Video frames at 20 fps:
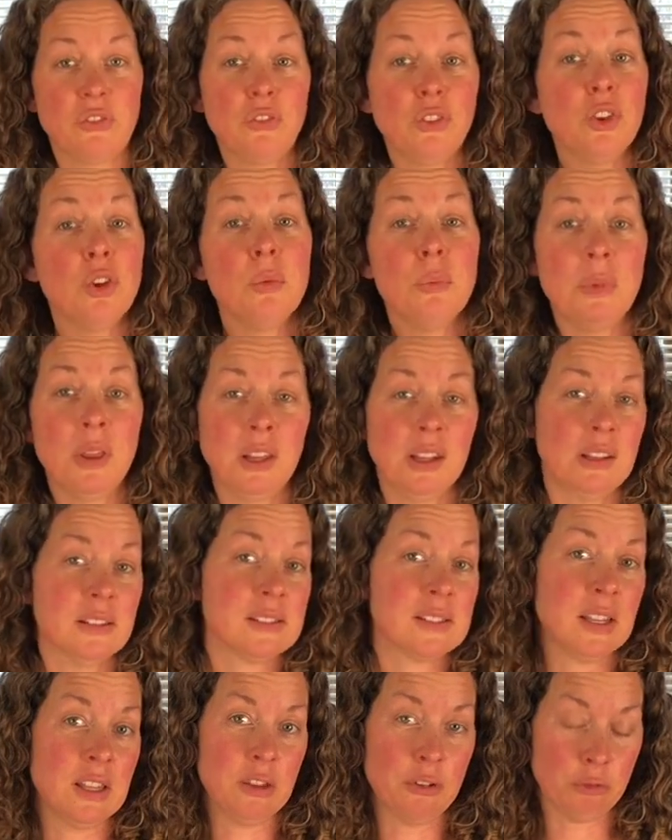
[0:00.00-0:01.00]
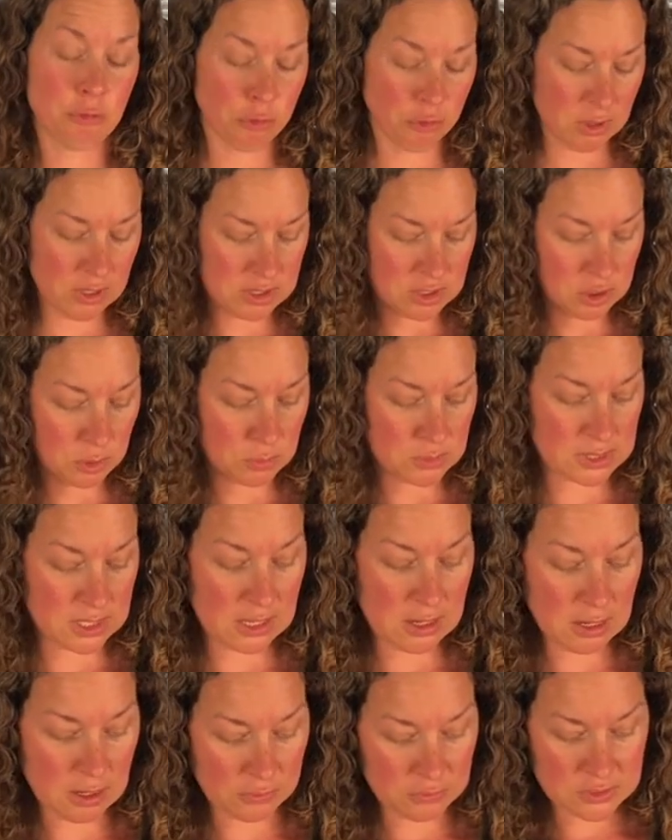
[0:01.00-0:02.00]
few minutes in the freezer was
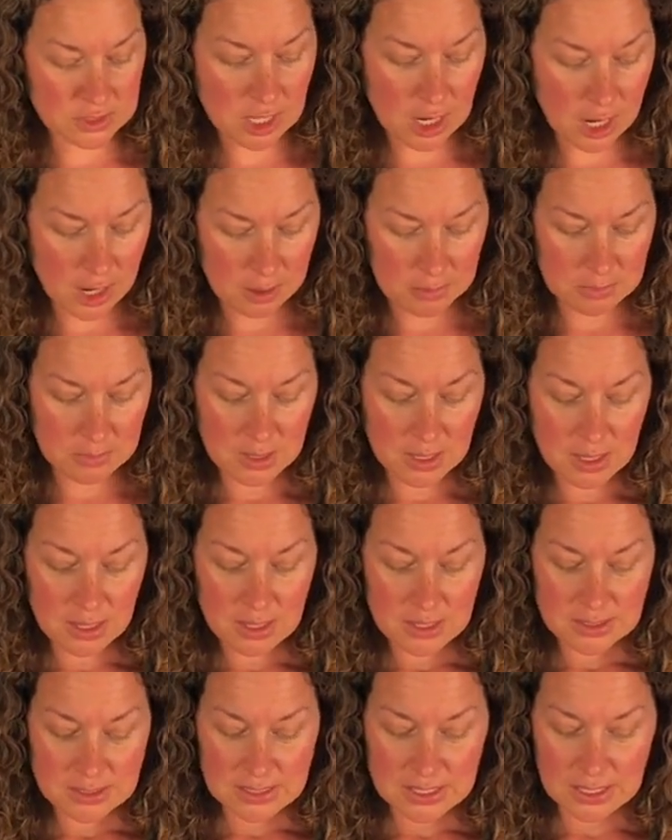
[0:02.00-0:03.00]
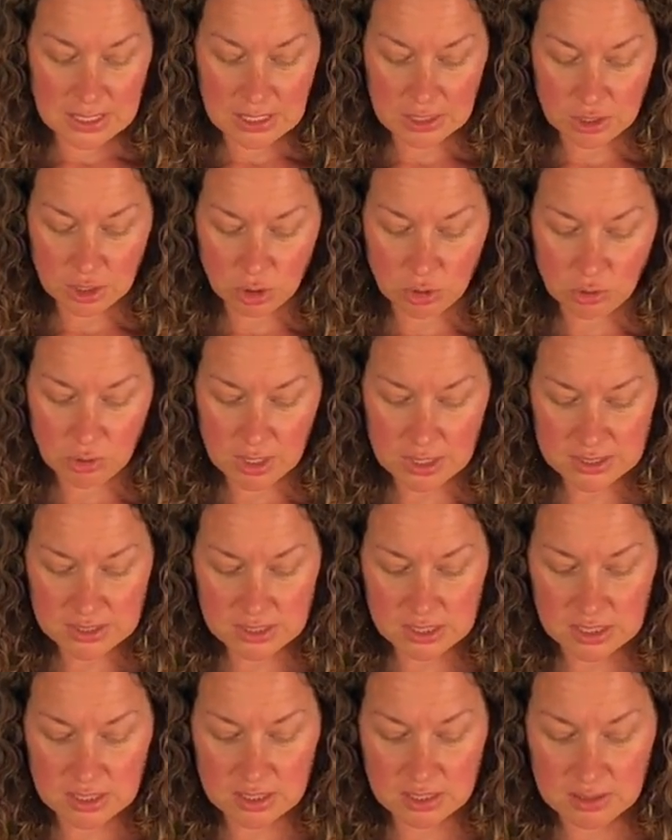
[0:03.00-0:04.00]
enough time to get the crust
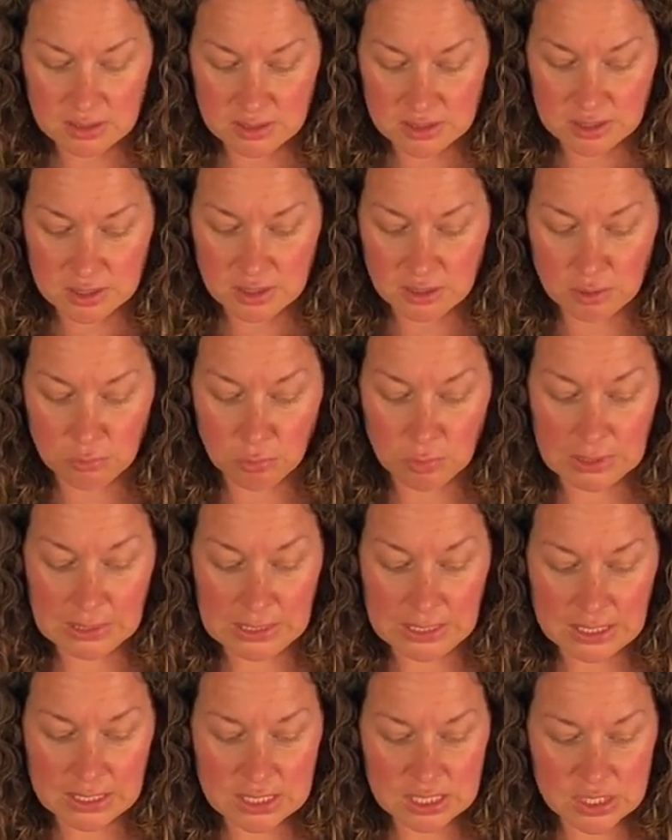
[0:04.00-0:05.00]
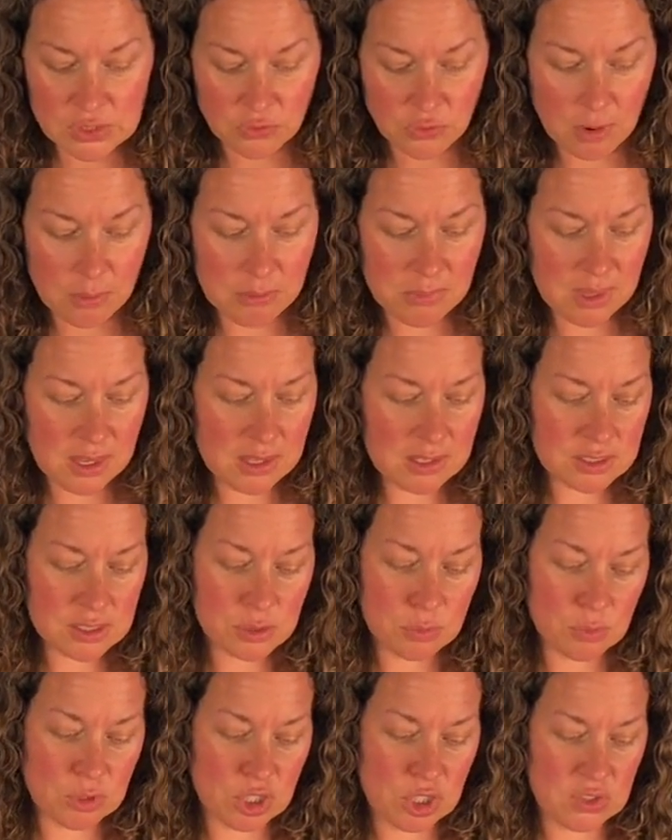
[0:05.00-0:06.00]
to release from this,
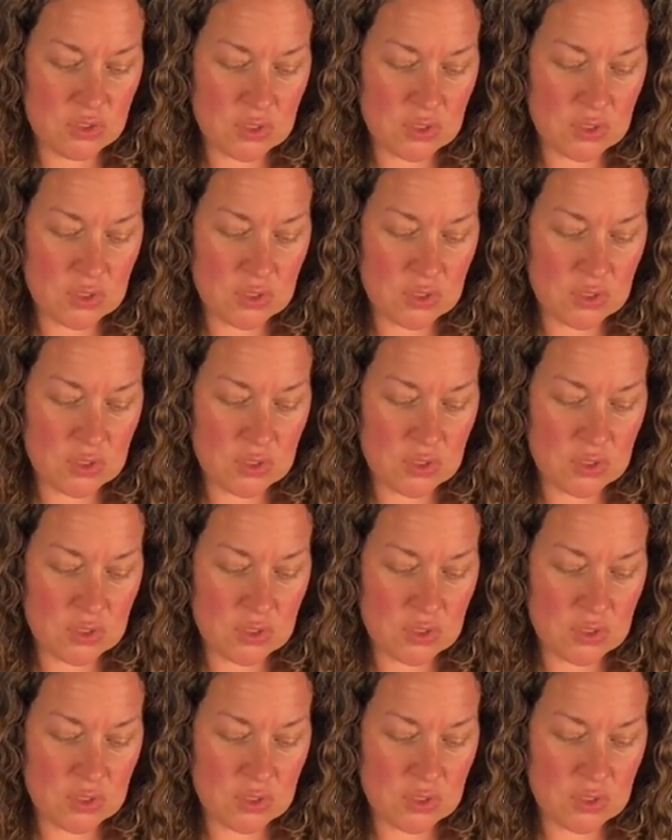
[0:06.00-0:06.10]
which is